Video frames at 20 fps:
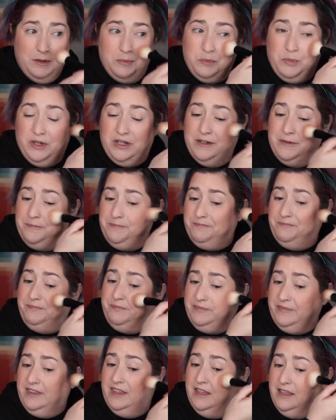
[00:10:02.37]
but
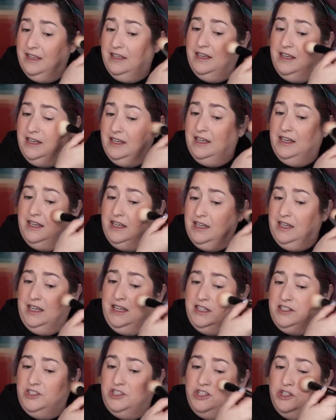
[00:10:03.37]

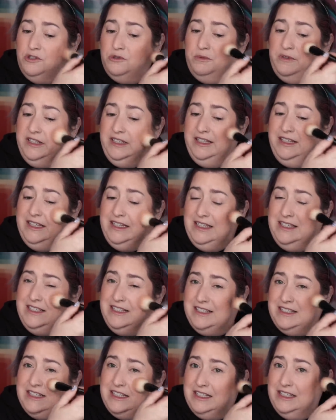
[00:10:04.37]
it's just really
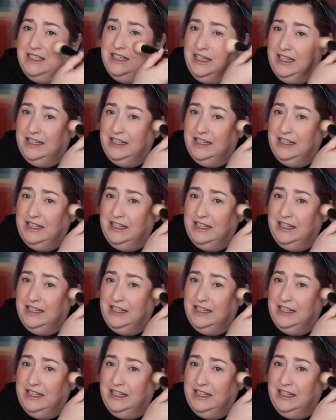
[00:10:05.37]
easy.